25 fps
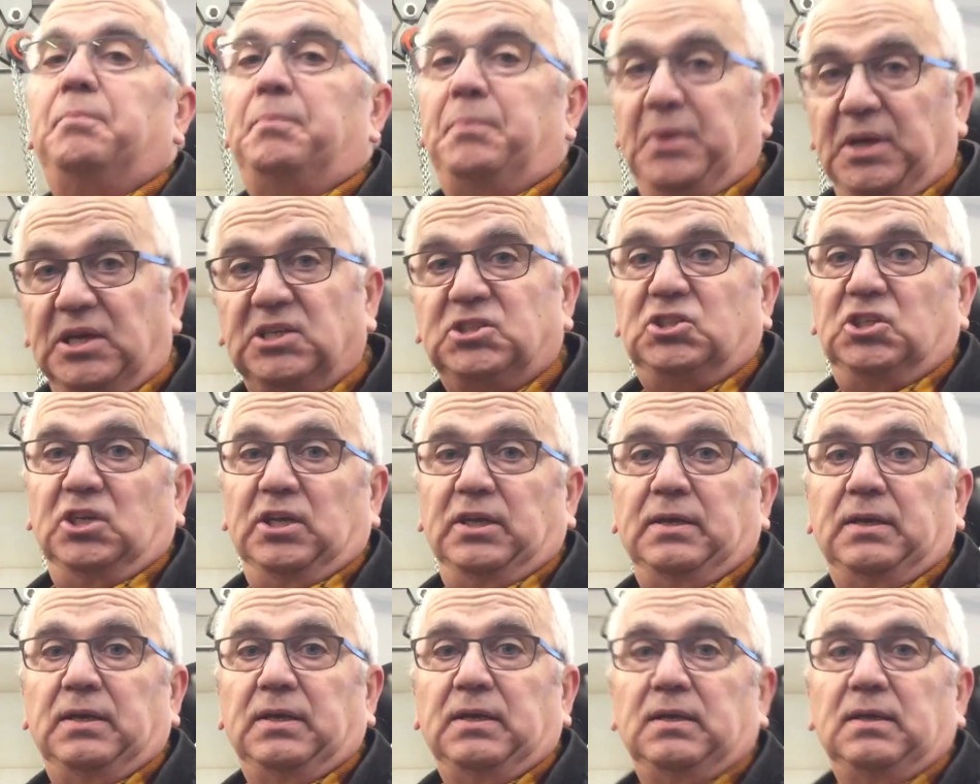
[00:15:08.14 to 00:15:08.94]

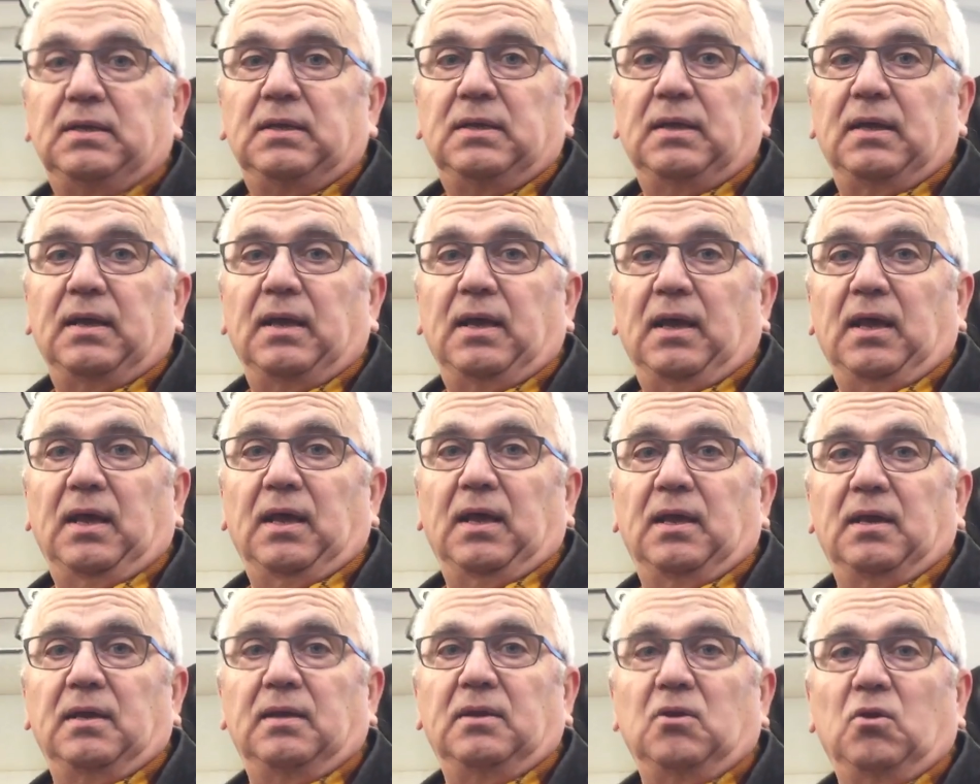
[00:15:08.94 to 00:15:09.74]
bitchin',
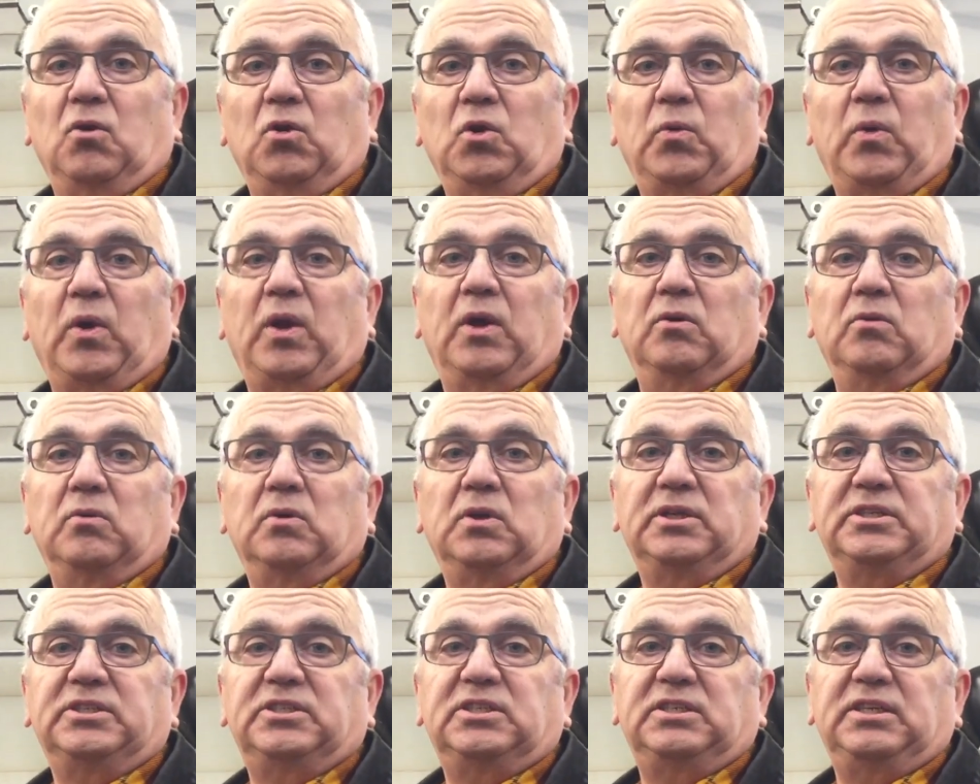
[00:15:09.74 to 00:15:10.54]
and the only way to
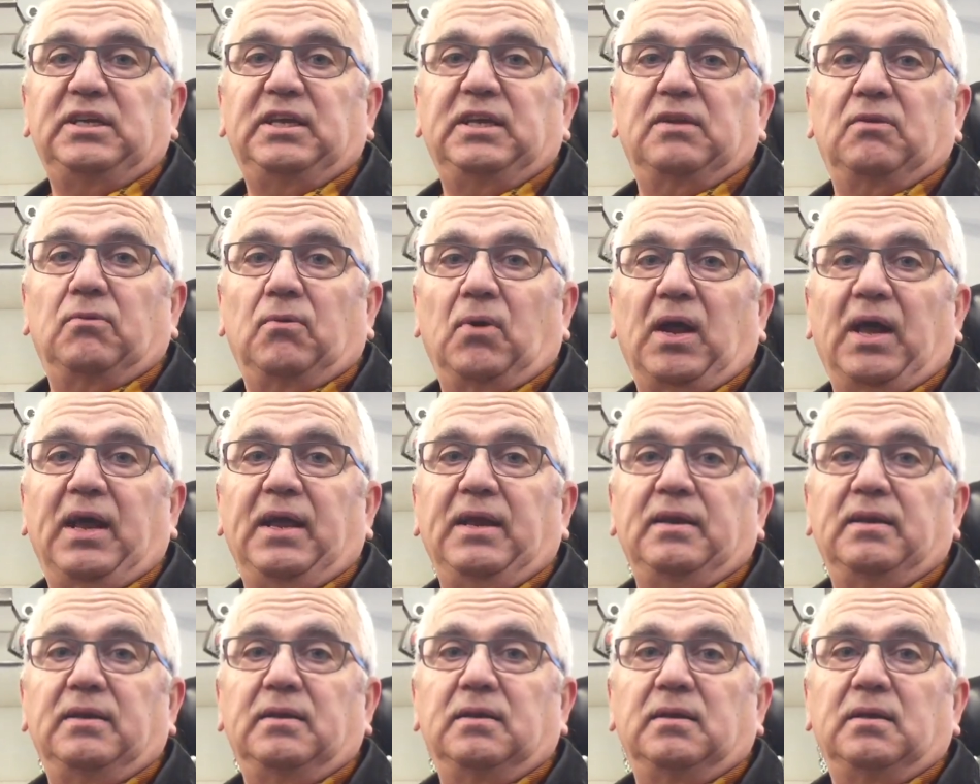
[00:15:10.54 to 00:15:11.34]
really see it
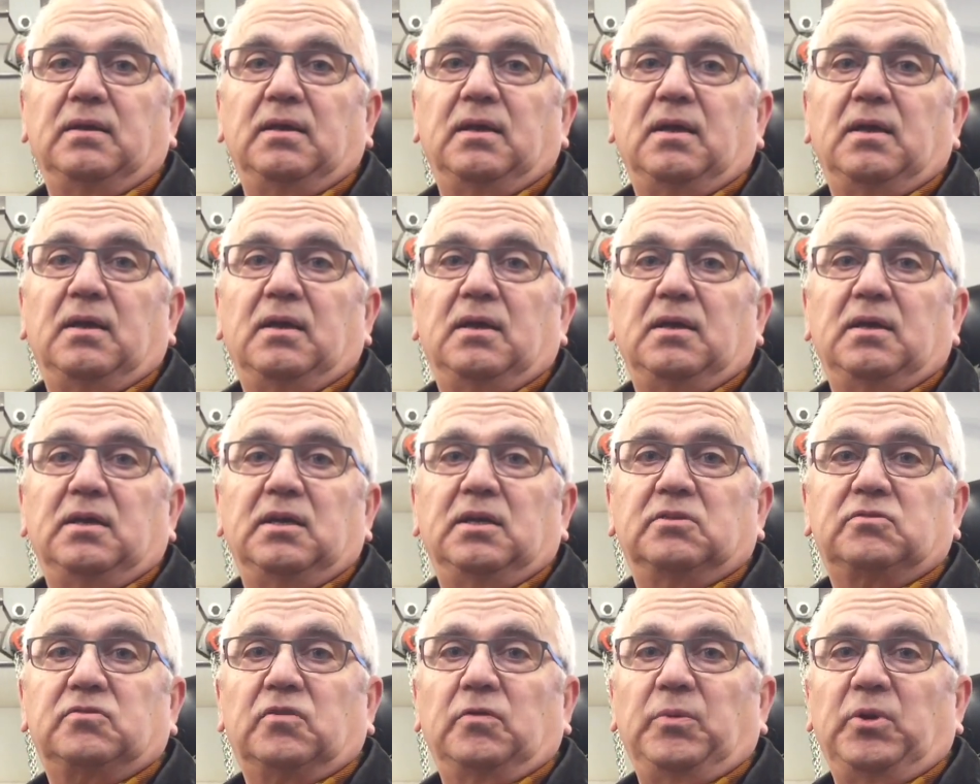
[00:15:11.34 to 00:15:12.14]
right
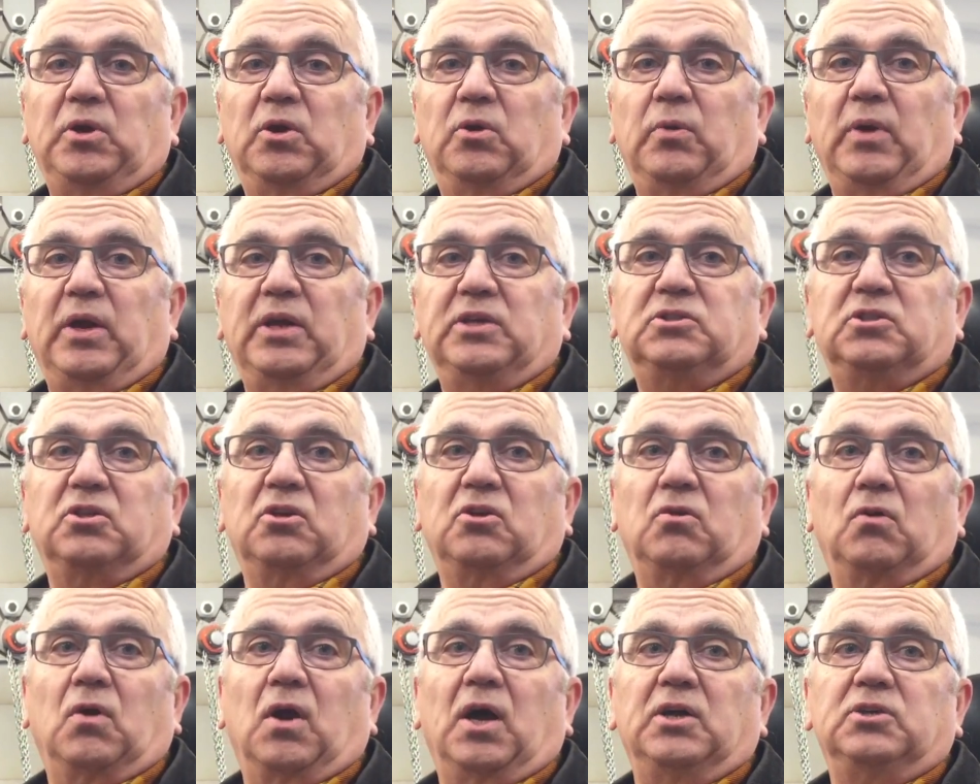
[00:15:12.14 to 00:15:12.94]
is for me to raise the
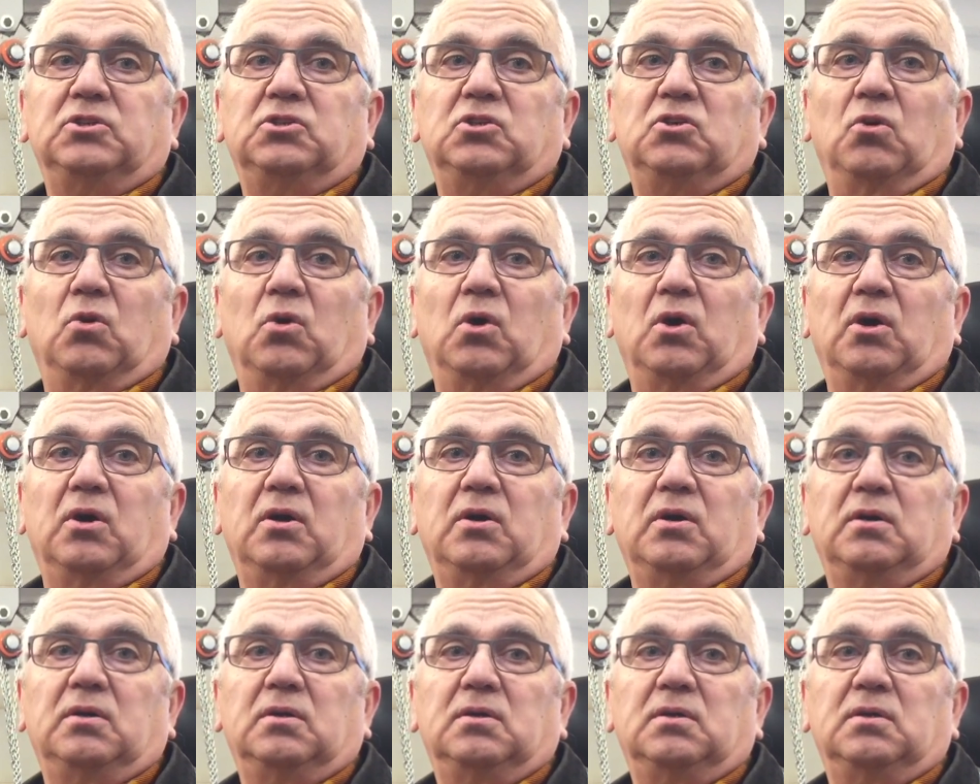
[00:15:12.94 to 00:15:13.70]
garage door,